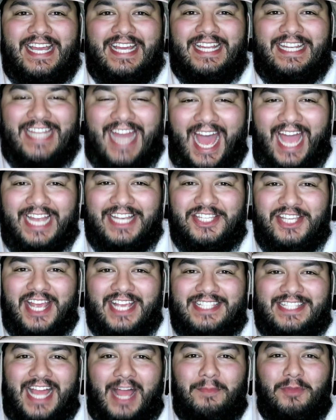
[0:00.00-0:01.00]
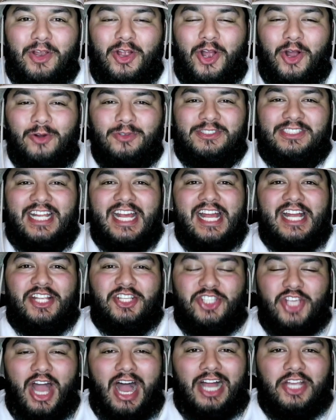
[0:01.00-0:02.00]
Digest. I'm your host,
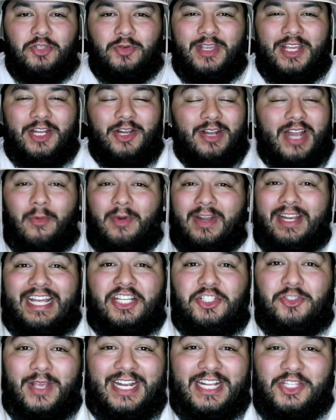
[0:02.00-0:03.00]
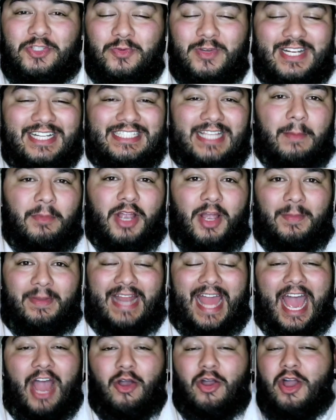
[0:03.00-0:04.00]
Joshua Hito, and I want to get straight into it because I'm
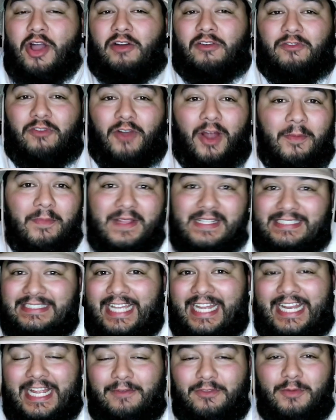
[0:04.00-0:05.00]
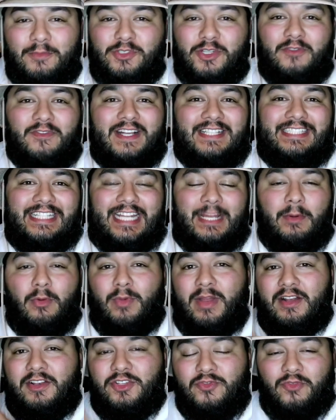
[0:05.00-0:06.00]
coming out from the stadium, from SoFi Stadium. I
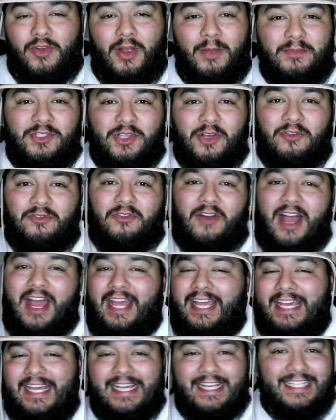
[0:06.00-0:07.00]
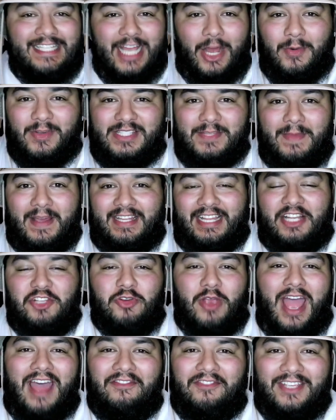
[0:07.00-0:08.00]
went from SoFi, dealt with some LA
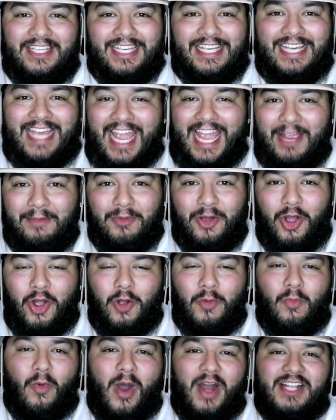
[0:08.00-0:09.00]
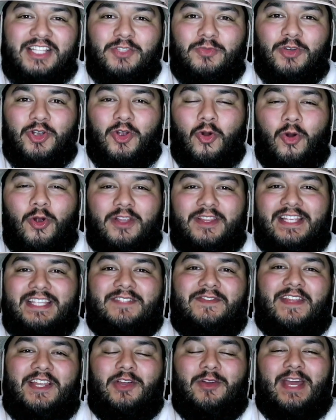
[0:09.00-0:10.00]
traffic, came home, wanted to record
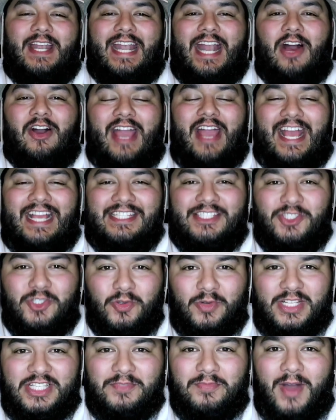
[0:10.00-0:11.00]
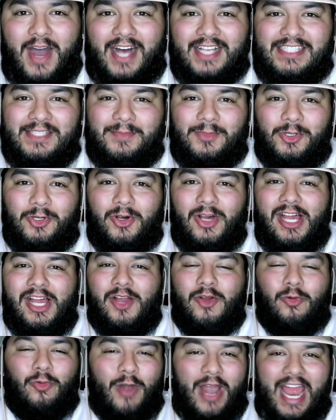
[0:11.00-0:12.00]
this video, get it out as soon as possible.
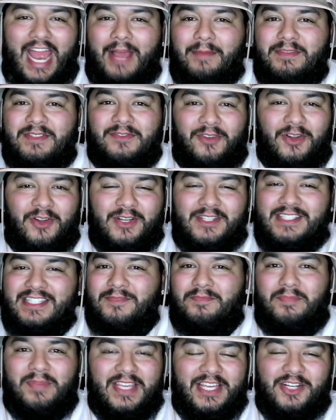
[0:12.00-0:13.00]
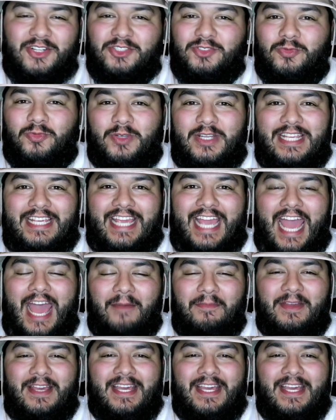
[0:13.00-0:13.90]
Rams versus Bills recap.